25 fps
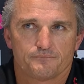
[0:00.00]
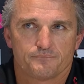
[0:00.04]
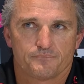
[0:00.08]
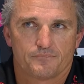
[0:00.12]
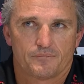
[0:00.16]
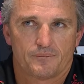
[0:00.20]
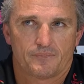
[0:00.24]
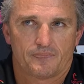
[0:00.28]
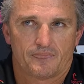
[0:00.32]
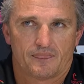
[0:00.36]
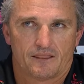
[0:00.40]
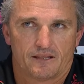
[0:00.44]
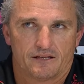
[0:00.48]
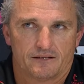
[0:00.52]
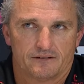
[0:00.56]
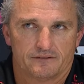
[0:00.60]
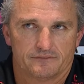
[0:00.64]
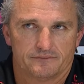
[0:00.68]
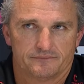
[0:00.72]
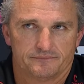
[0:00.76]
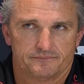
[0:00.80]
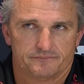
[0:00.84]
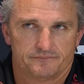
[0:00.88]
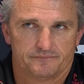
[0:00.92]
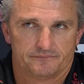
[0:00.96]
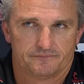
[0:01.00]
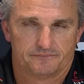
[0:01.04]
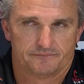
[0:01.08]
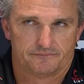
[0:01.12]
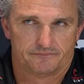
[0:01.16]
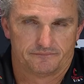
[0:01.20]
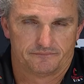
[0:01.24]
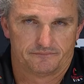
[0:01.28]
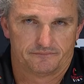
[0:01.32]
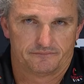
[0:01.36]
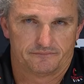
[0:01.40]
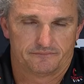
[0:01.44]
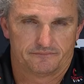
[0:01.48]
before the game, were
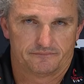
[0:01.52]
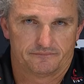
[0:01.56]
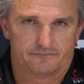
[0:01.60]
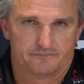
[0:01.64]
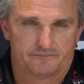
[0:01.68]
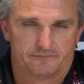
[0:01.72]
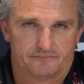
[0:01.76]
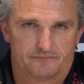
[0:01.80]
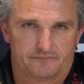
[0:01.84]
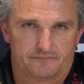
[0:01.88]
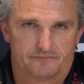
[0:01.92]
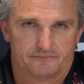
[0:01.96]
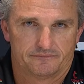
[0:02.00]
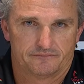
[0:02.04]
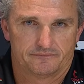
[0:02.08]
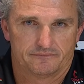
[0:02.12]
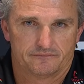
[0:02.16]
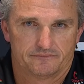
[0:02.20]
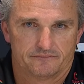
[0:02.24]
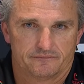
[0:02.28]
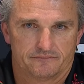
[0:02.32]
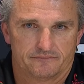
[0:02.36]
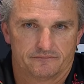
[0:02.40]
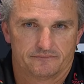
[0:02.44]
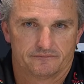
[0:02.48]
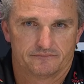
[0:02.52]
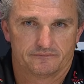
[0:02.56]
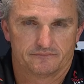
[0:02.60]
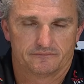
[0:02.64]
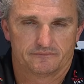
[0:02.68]
you concerned that?